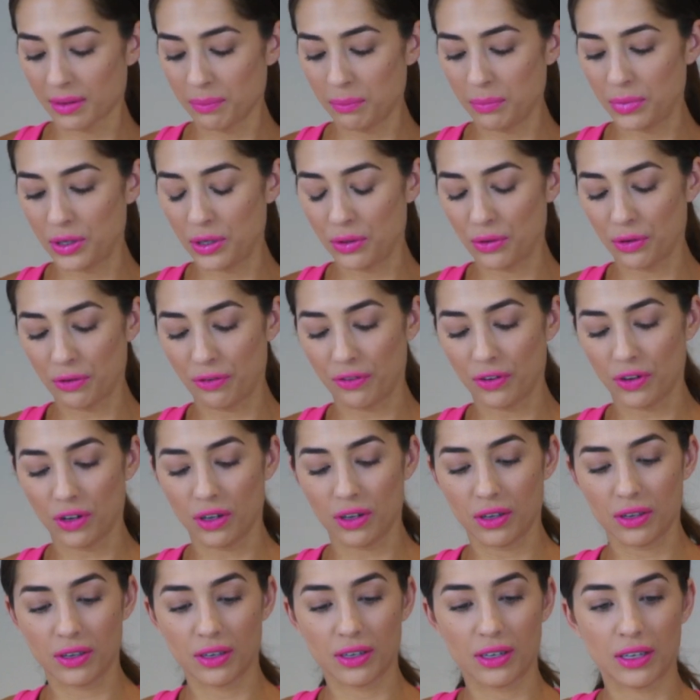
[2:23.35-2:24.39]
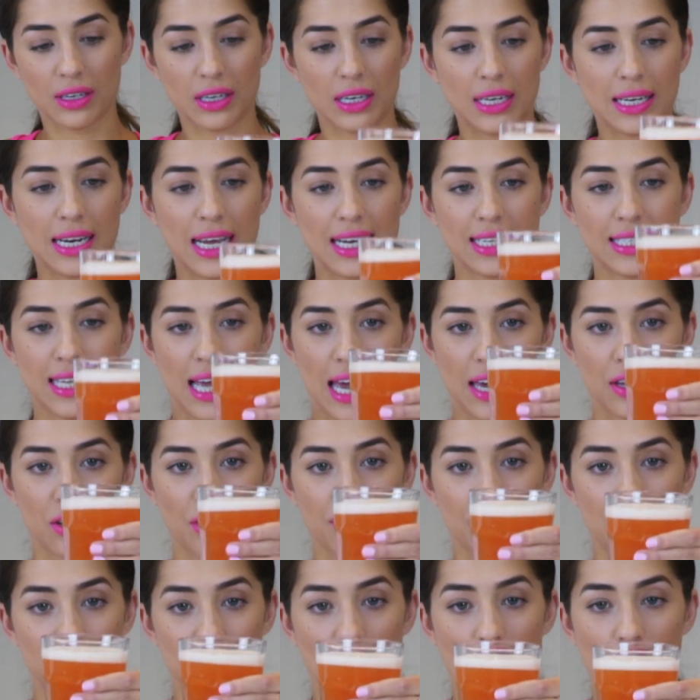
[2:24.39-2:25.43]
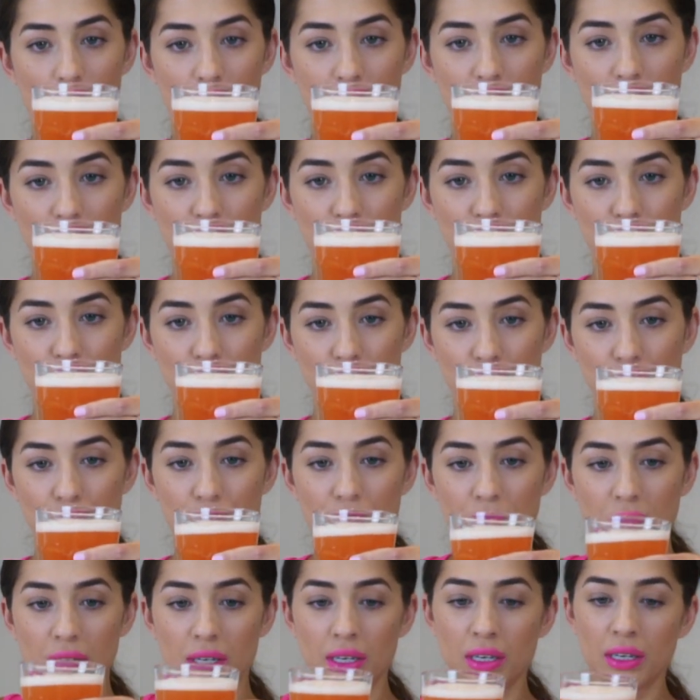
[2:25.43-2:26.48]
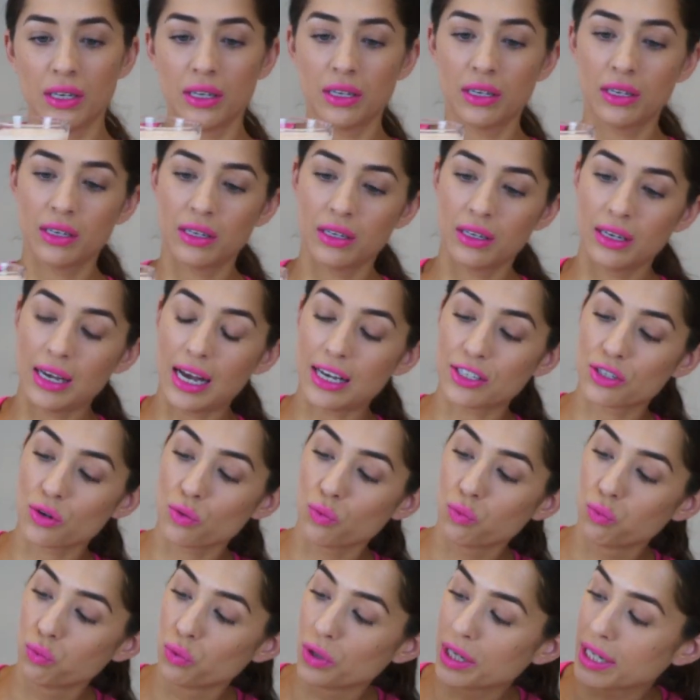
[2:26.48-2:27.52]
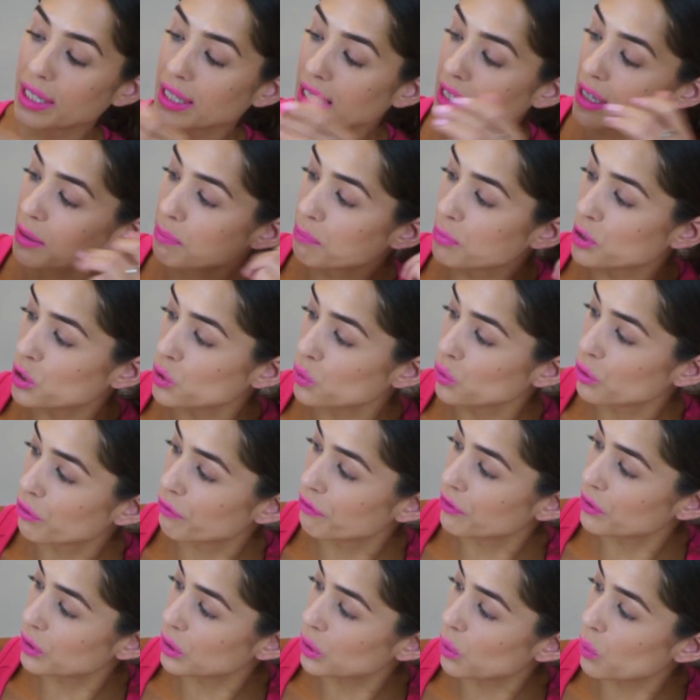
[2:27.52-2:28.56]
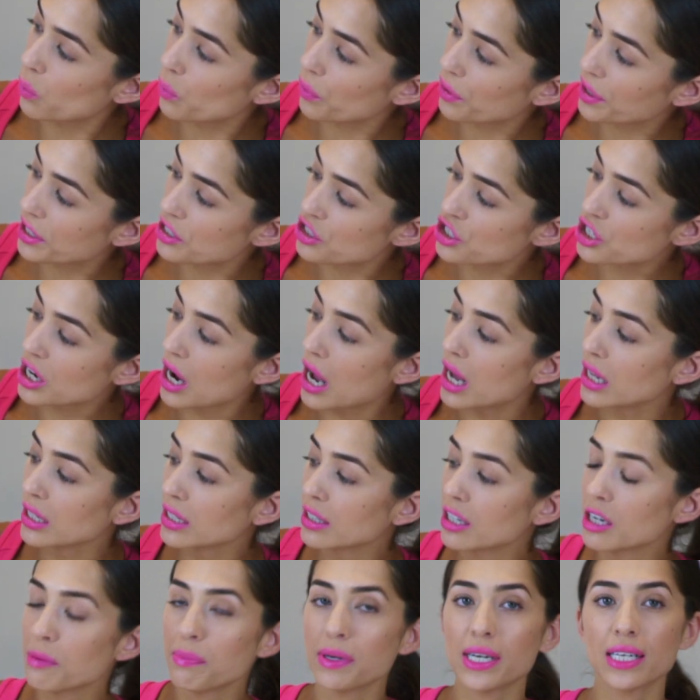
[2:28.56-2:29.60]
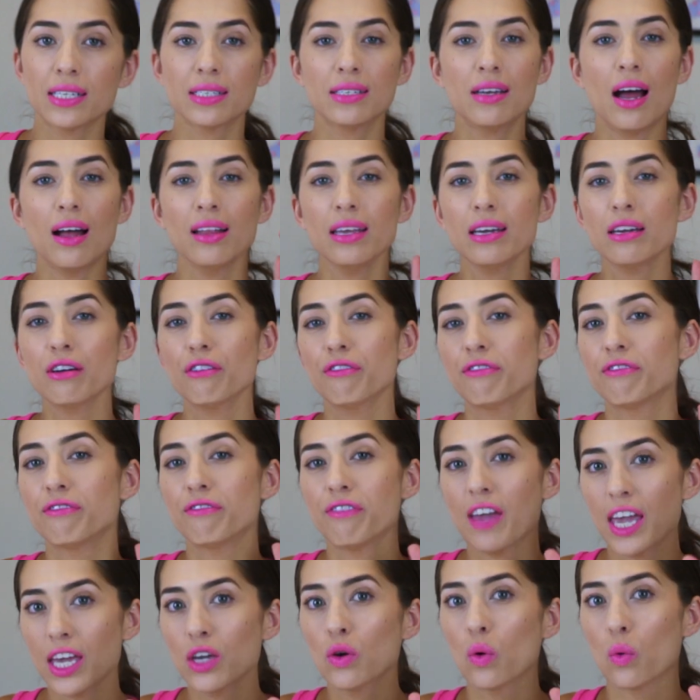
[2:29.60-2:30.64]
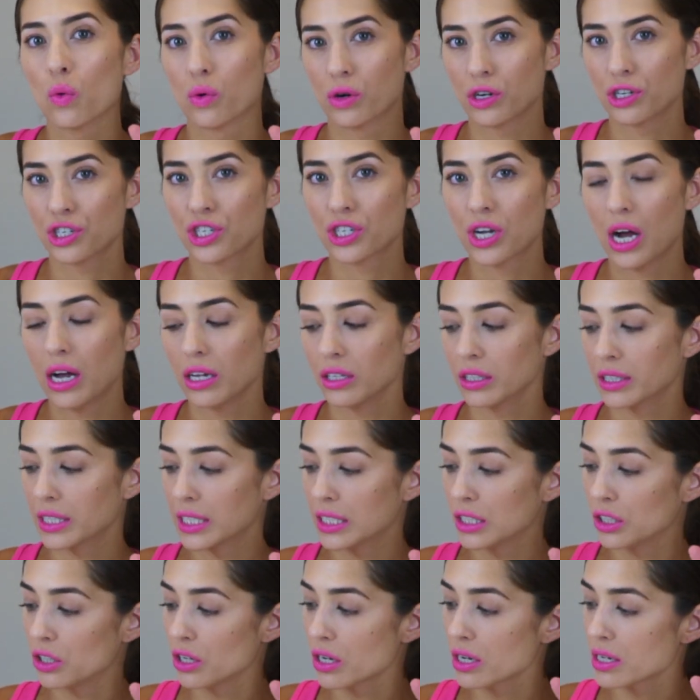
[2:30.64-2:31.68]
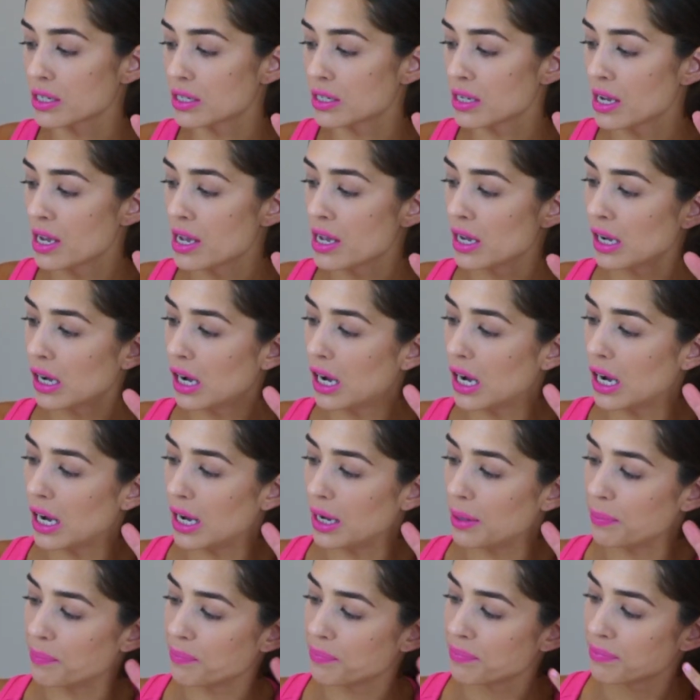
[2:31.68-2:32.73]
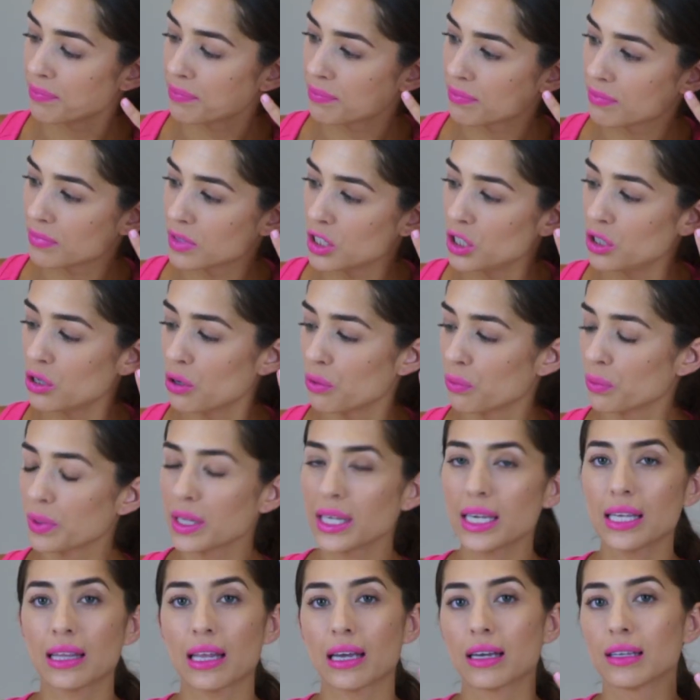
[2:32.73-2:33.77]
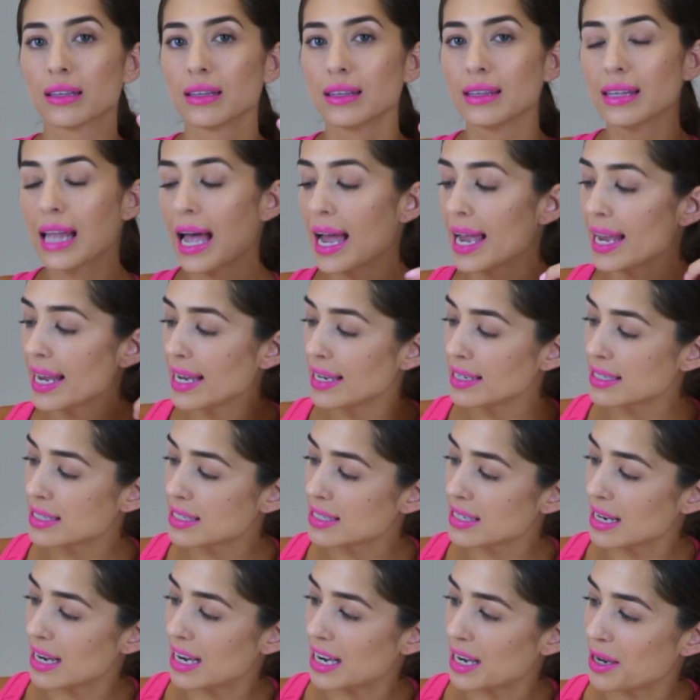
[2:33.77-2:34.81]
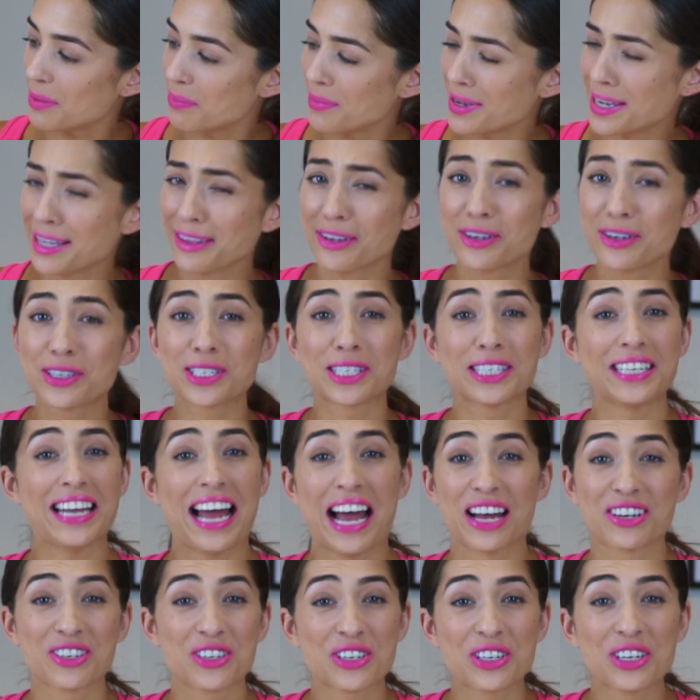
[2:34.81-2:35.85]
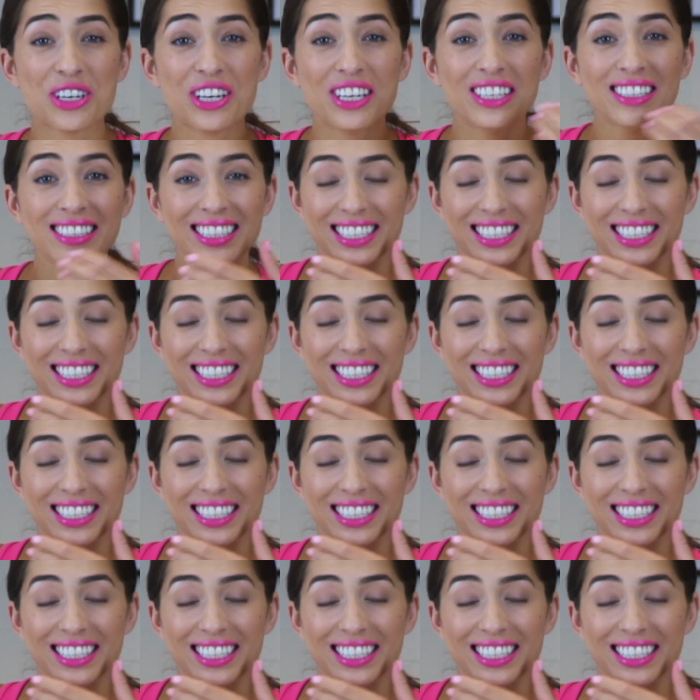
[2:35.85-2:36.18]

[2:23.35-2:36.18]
Beautiful. Nice head on the top there too. Has a really beautiful orange color, but it's not like a fake orange color. It looks, really like light. It looks natural.